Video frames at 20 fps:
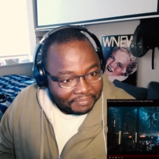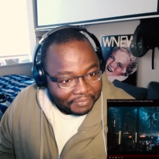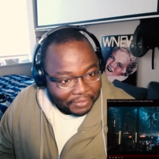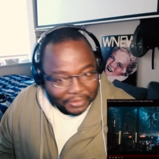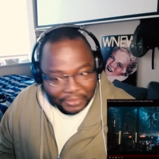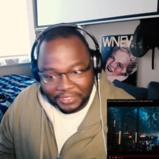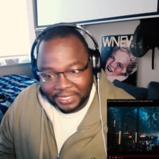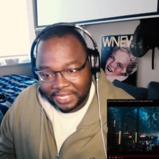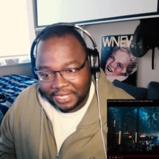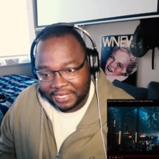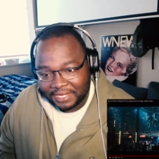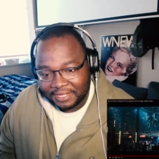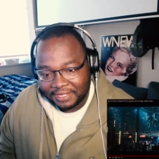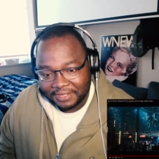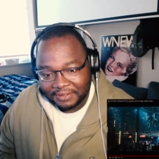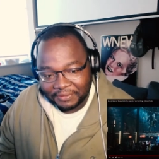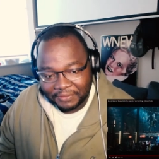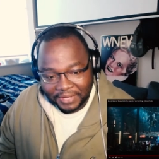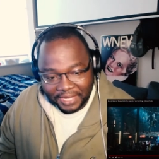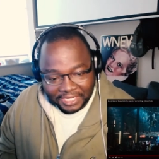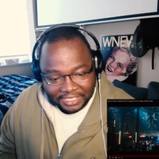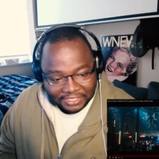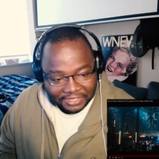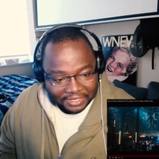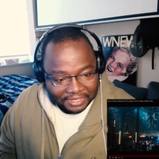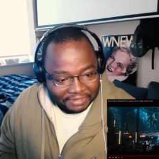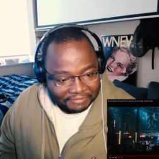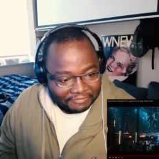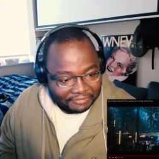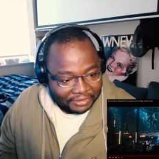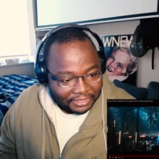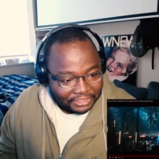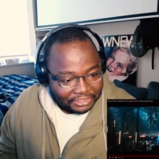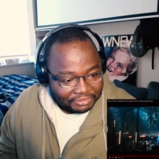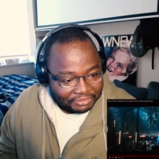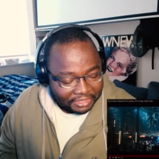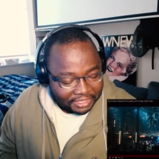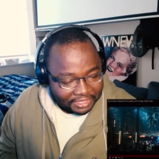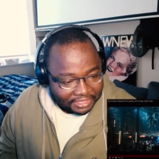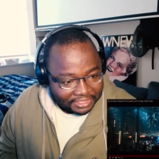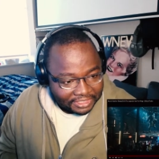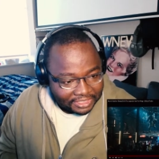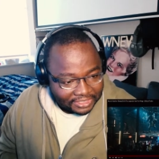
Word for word: more than when I saw the first trailer.